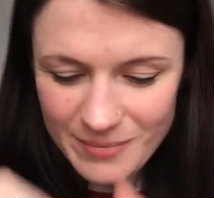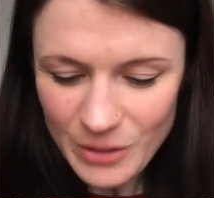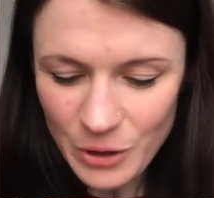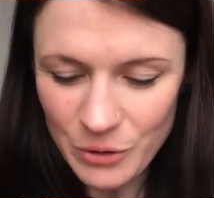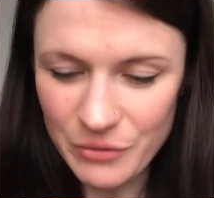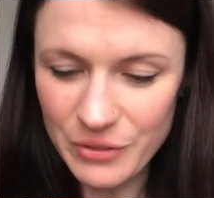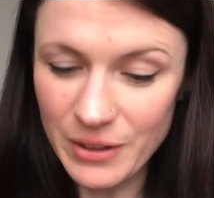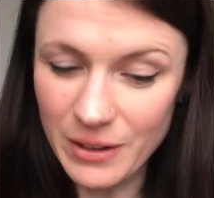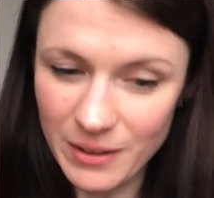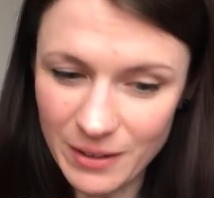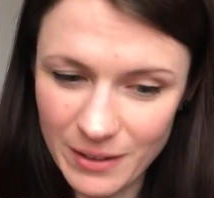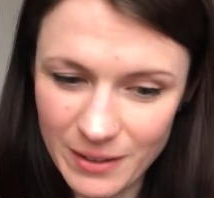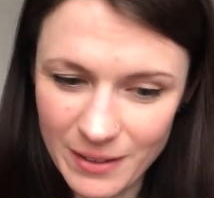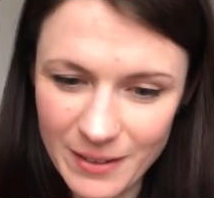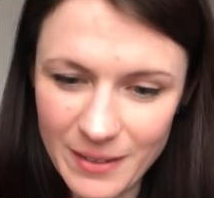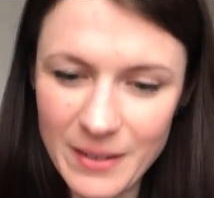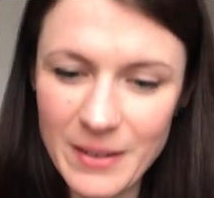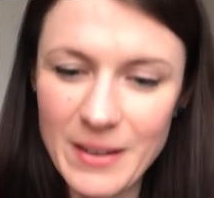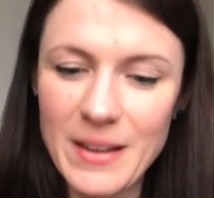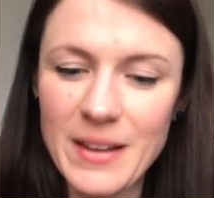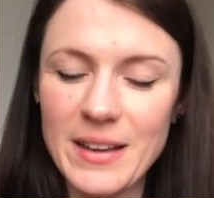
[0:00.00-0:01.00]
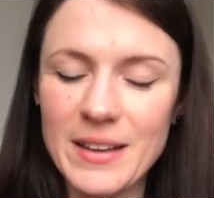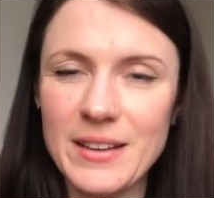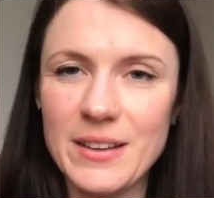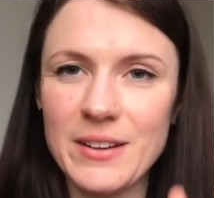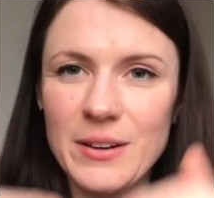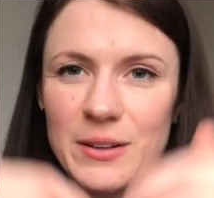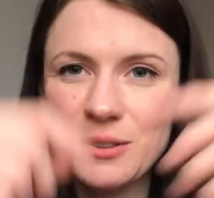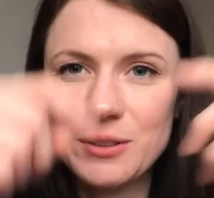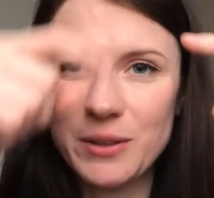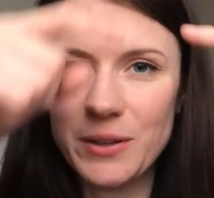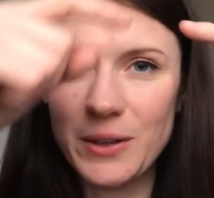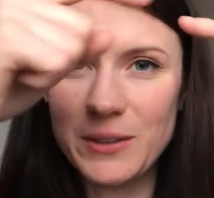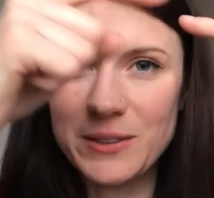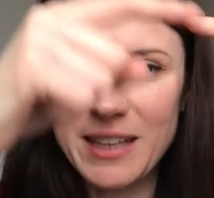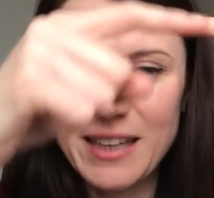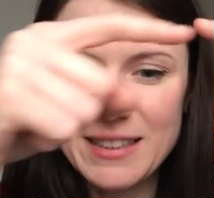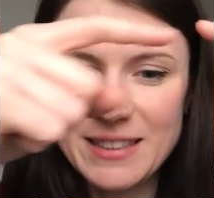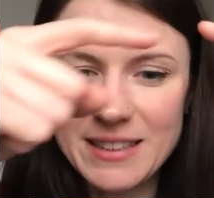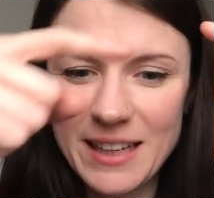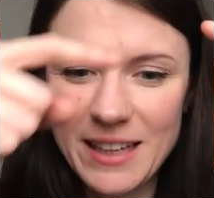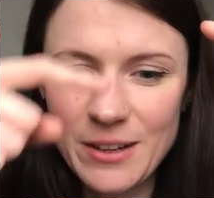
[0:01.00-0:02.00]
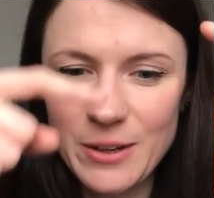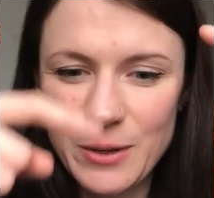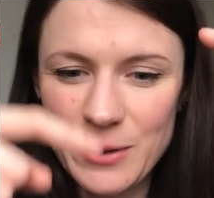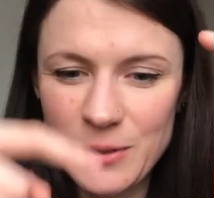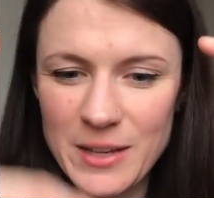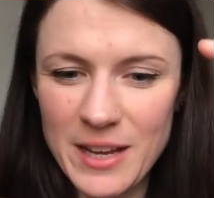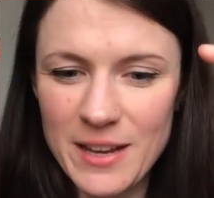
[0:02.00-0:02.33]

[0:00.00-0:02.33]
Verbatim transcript: of the heart, you know, so it goes SA node,